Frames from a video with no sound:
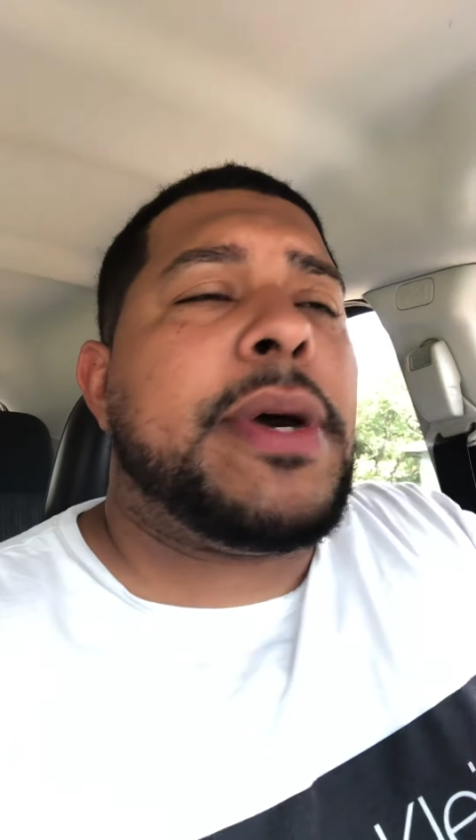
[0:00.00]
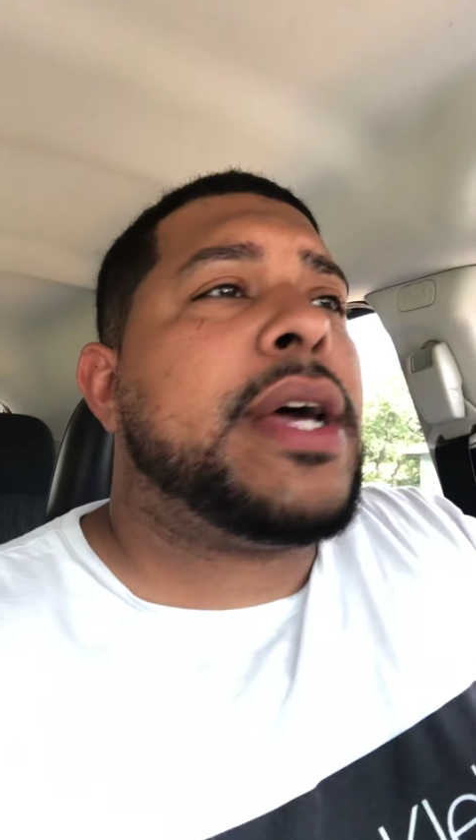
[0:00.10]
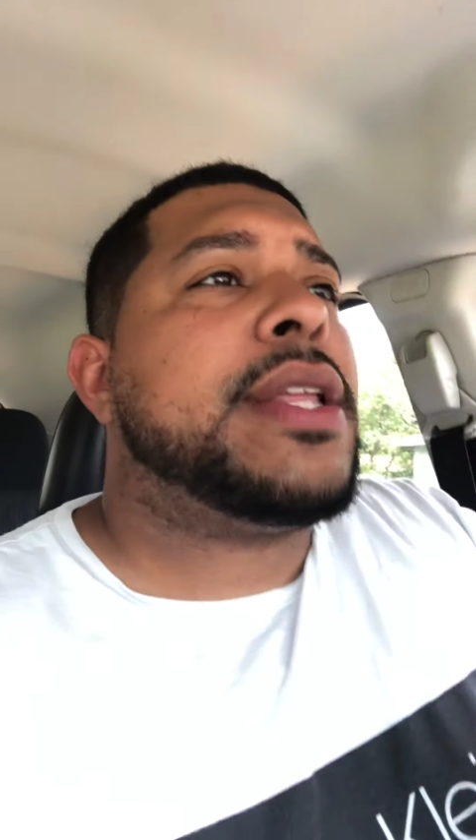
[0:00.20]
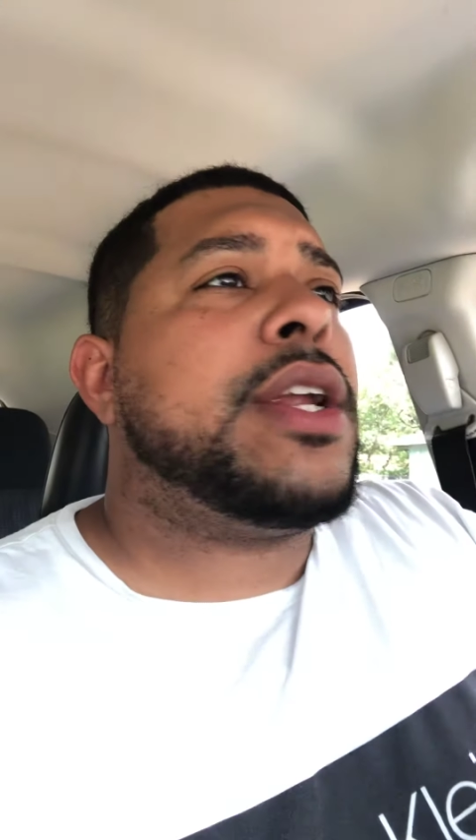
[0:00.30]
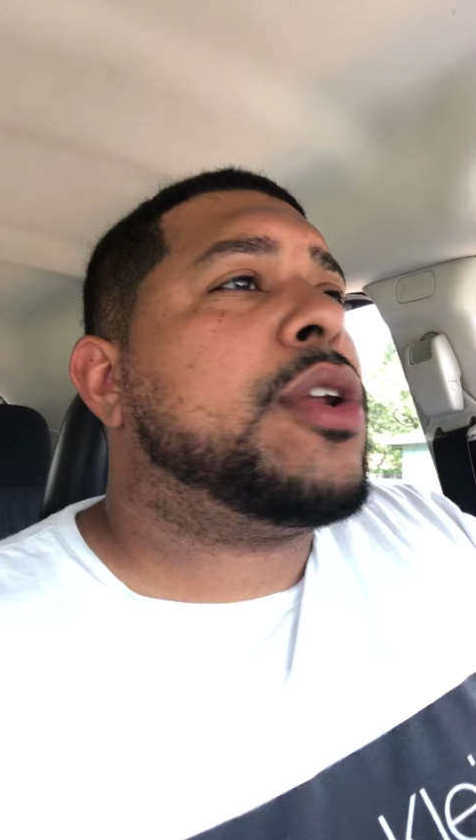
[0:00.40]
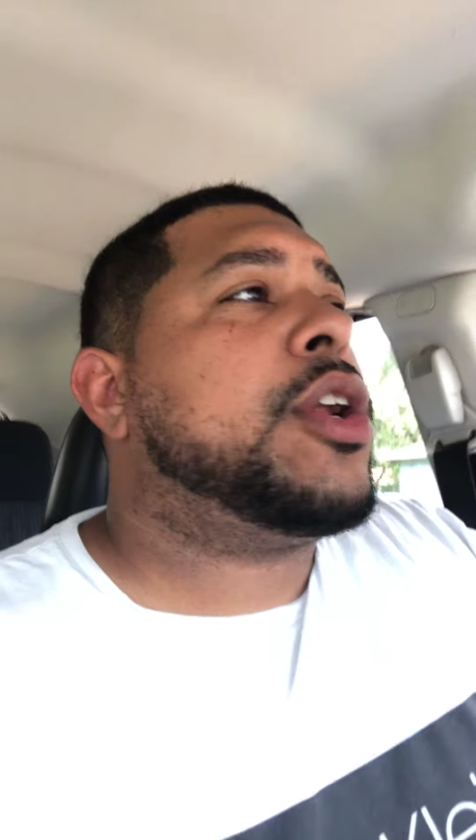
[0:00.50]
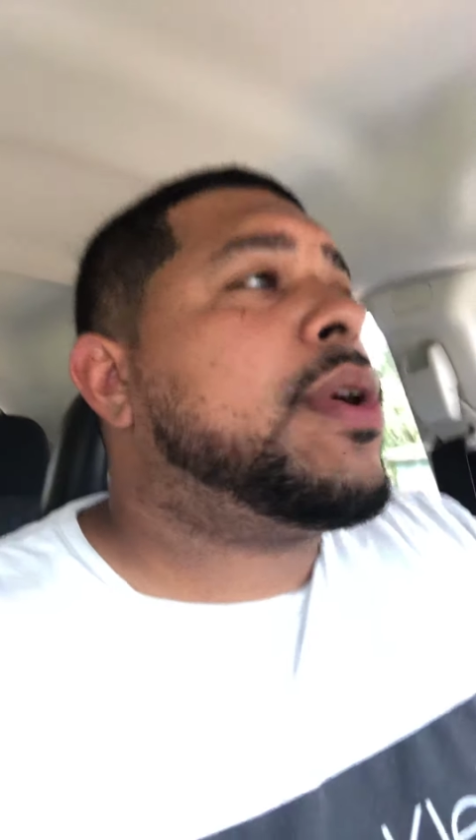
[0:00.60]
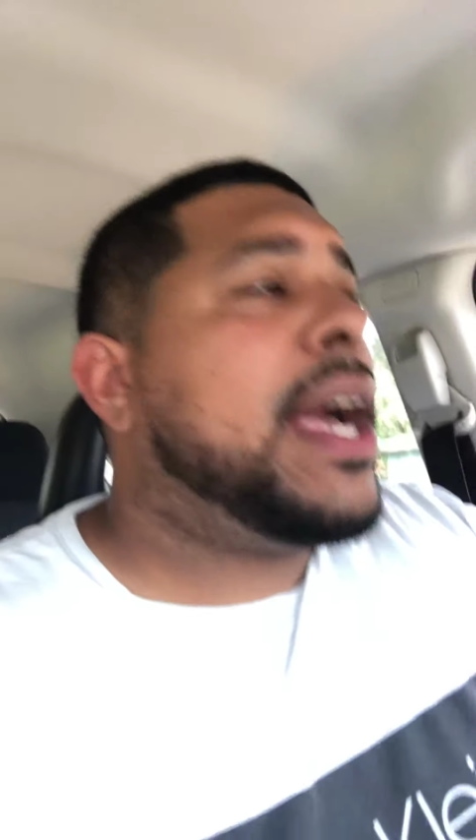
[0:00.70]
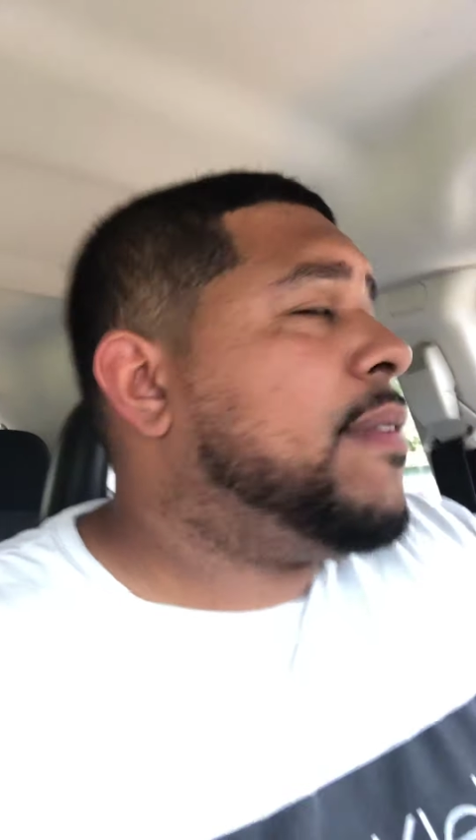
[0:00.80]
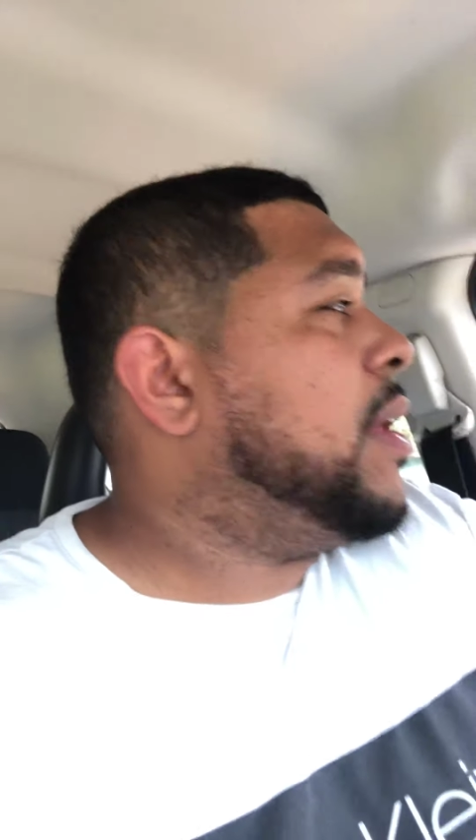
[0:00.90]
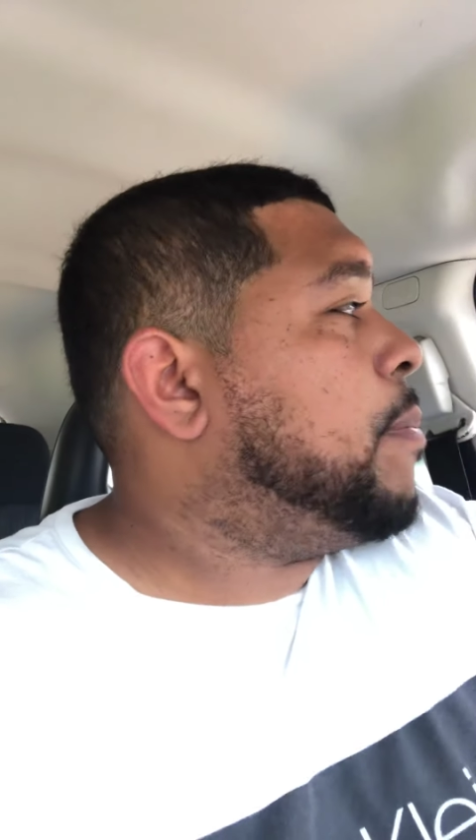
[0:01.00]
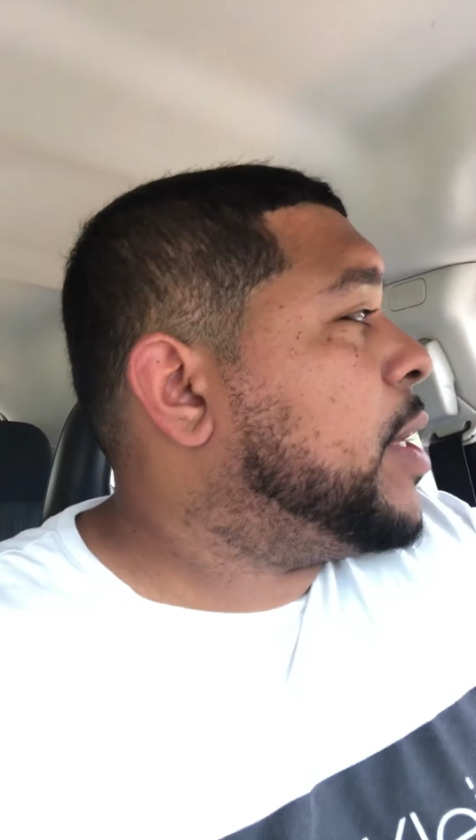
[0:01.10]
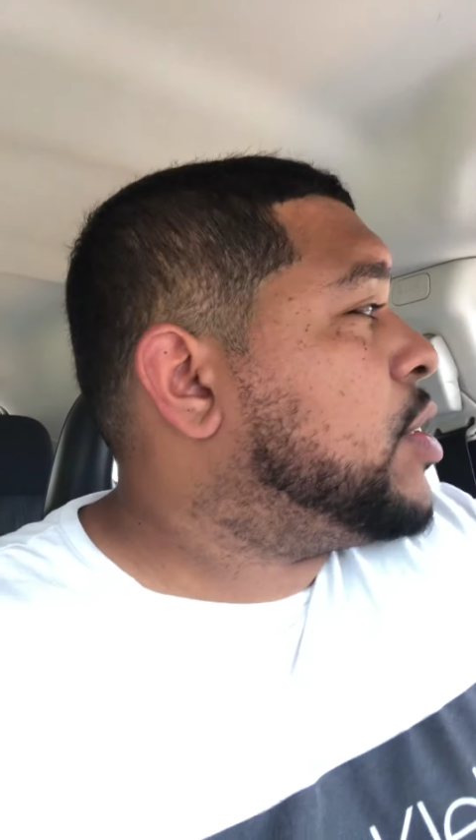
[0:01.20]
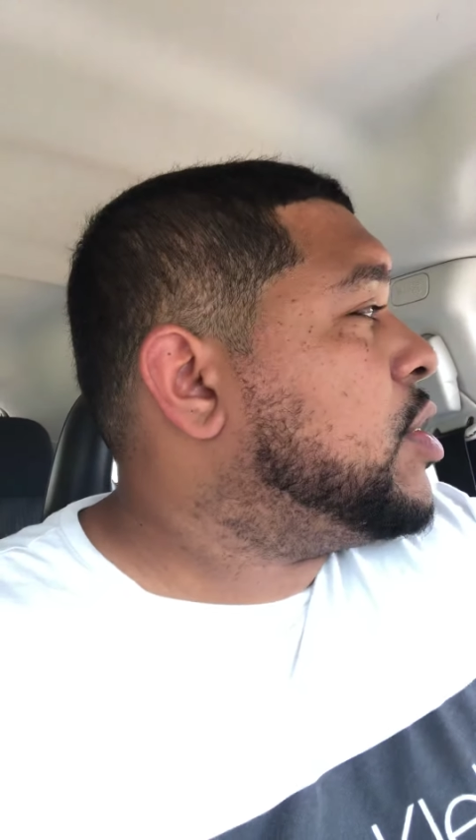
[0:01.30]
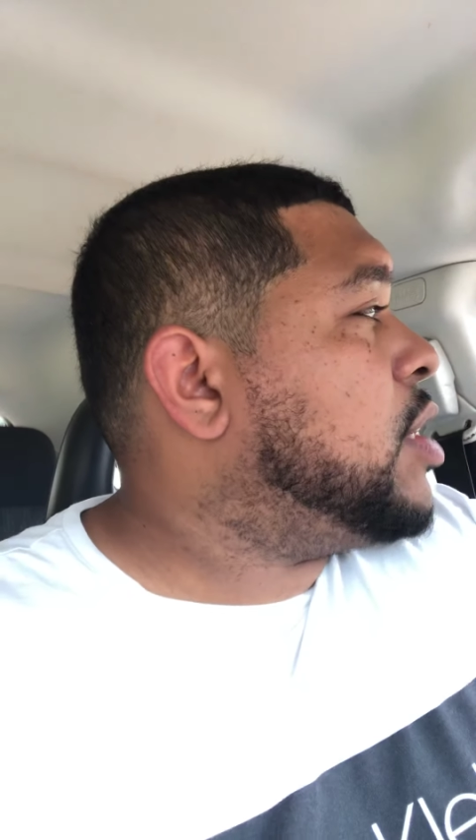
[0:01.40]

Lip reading: but they don't have any pictures